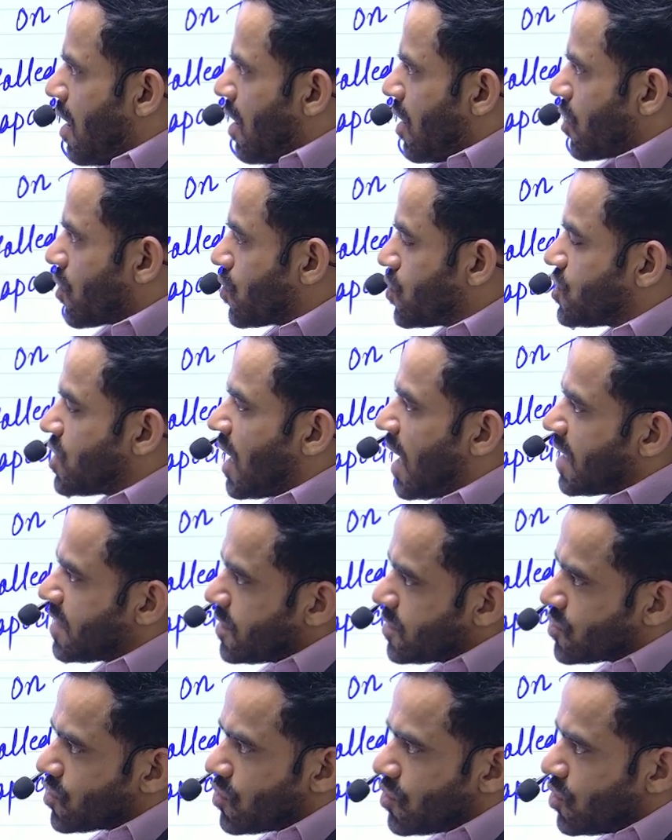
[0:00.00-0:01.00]
Gujarat
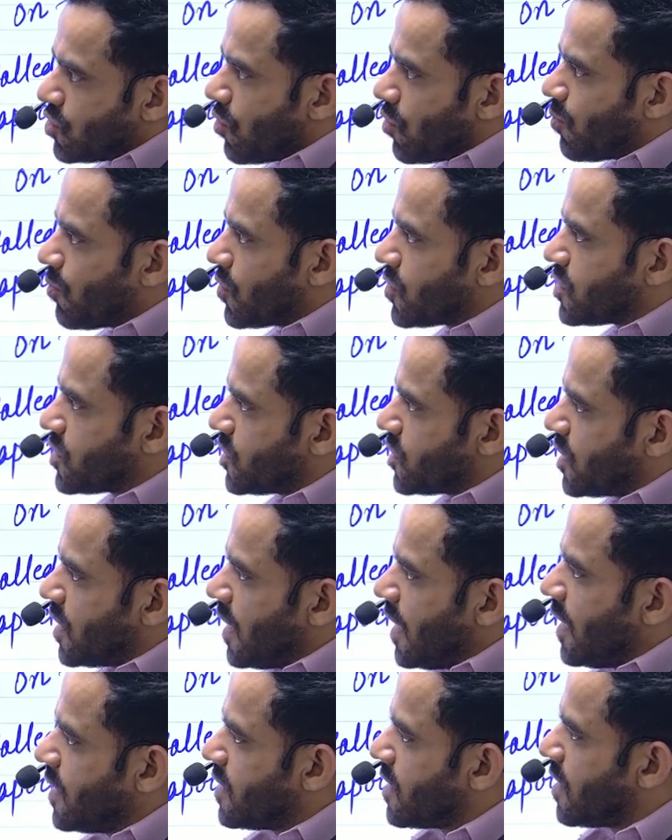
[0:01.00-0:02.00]
is on top position
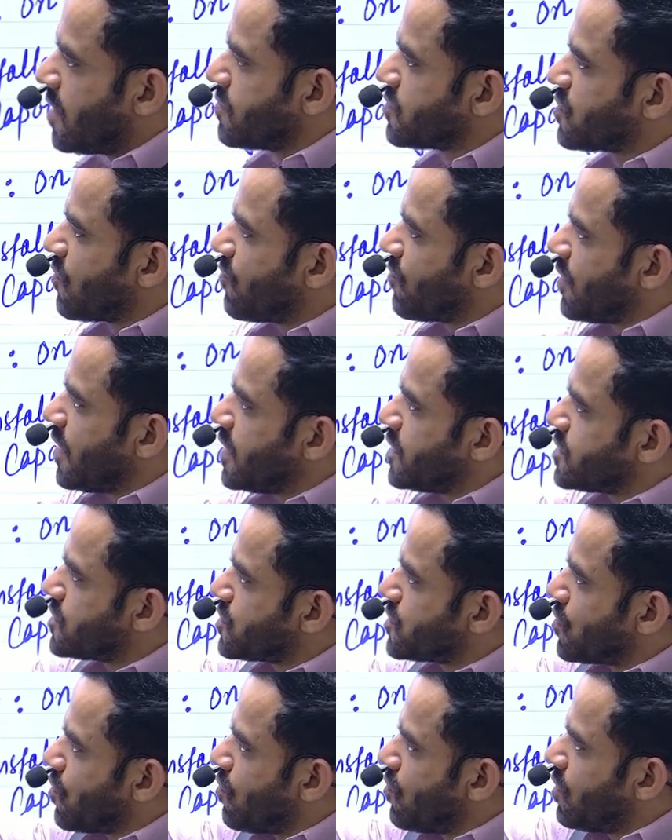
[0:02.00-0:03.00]
in terms of
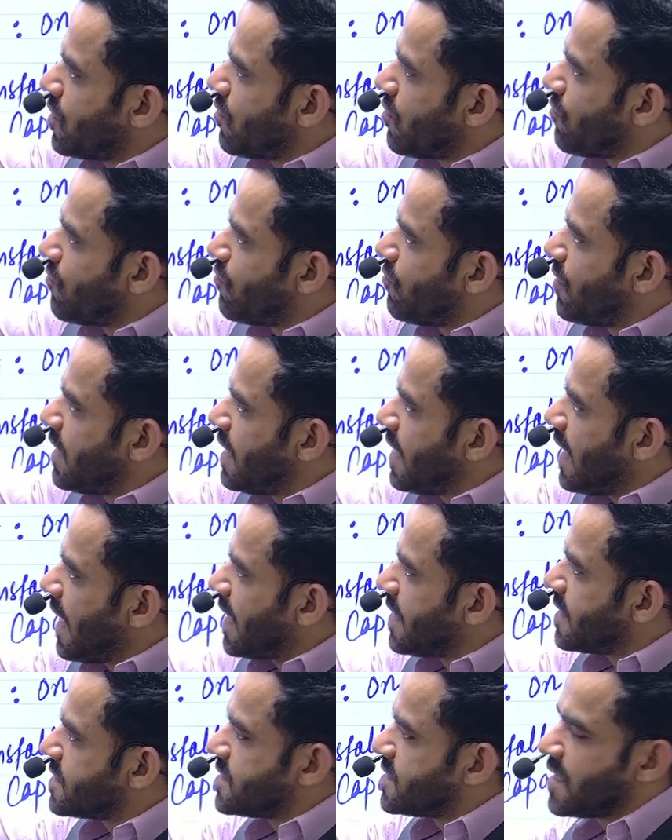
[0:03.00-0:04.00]
installed wind
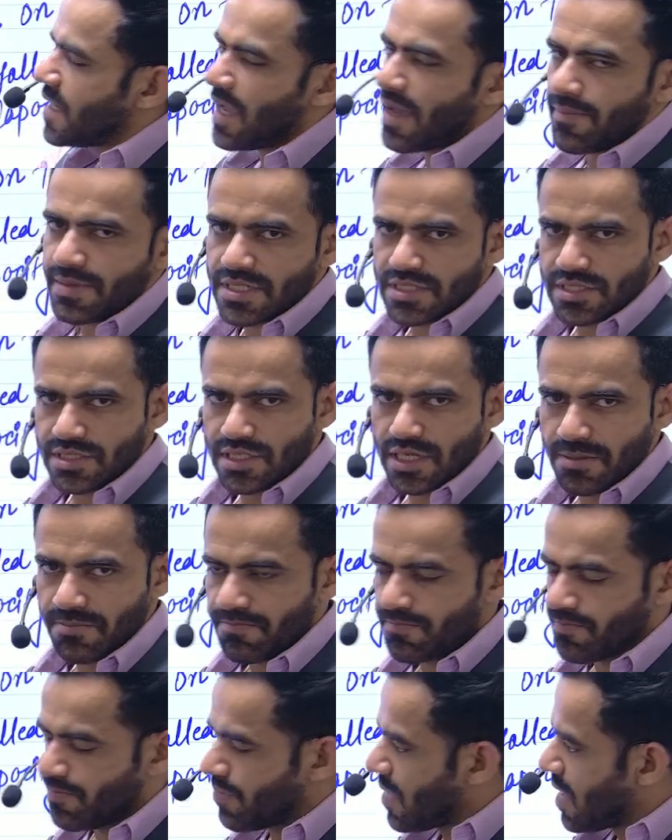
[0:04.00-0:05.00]
energy capacity.
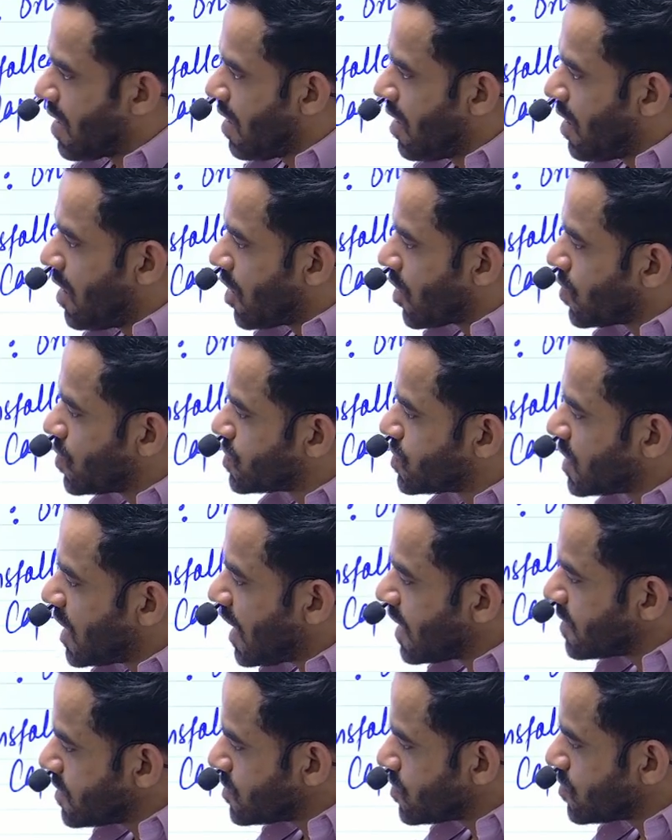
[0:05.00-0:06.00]

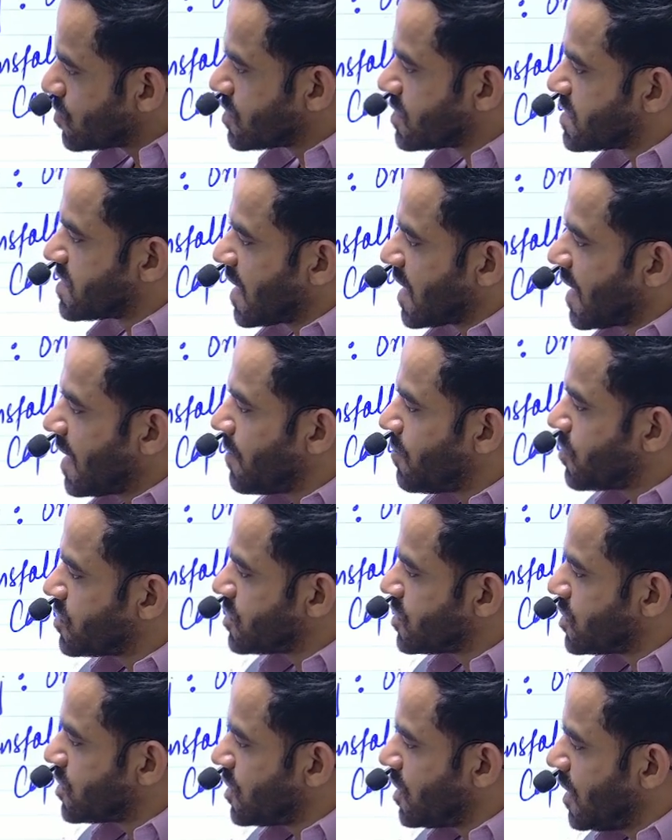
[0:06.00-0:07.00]
Gujarat is on second
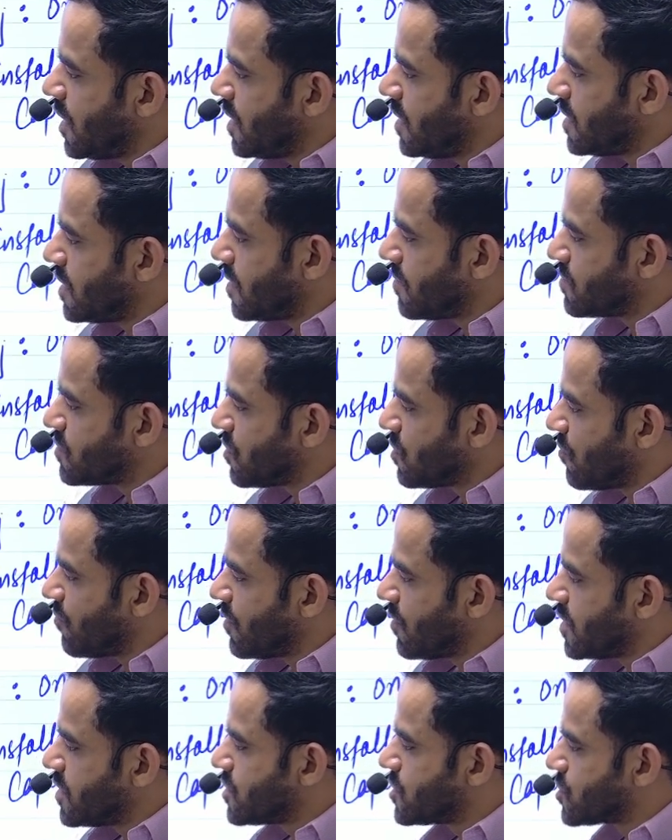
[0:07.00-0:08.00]
position in terms of
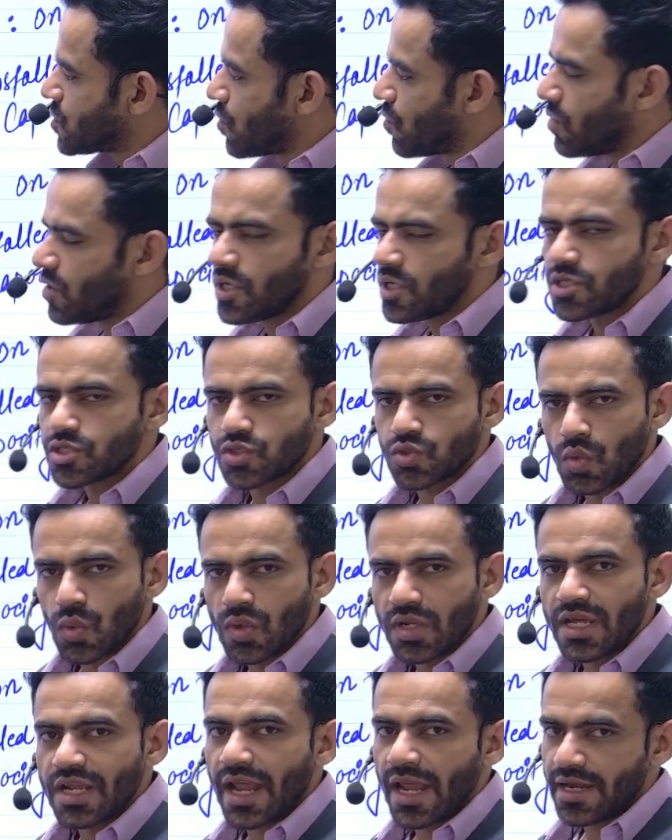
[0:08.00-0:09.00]
installed
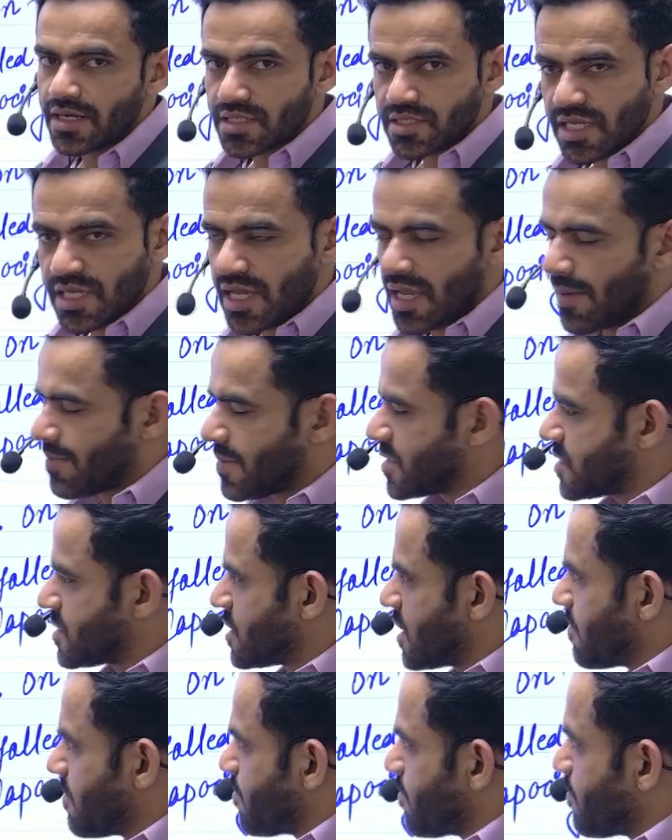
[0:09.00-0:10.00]
solar energy capacity.